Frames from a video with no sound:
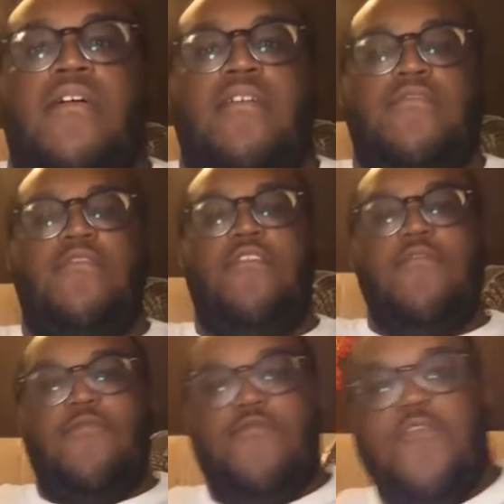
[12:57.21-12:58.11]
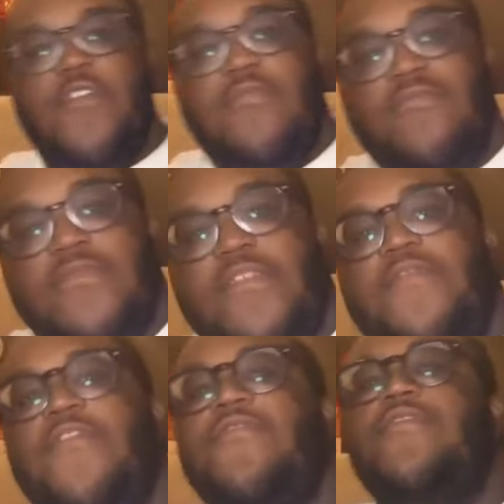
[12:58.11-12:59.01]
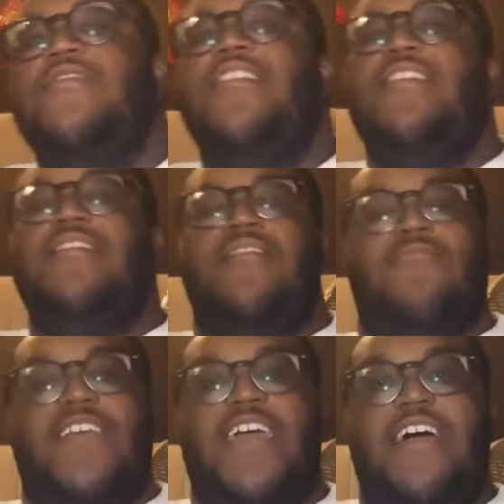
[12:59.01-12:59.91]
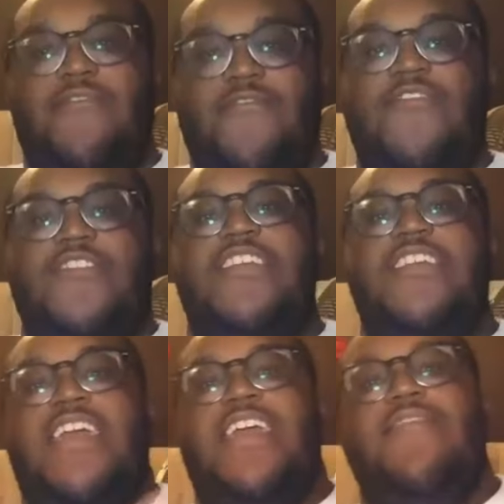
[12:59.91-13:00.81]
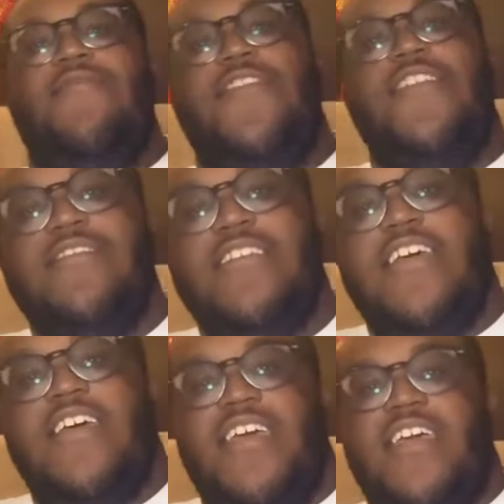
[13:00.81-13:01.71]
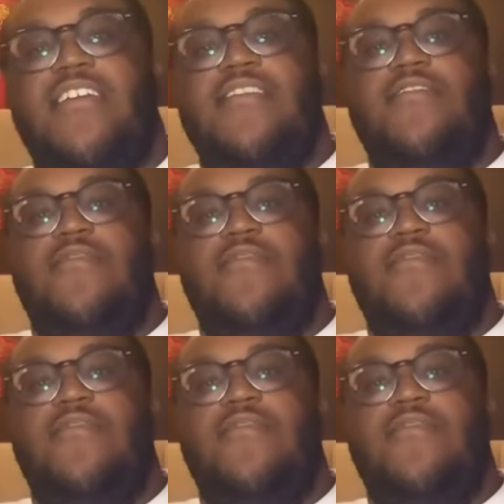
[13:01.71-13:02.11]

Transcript: So from the first thing that we have for Team Avix is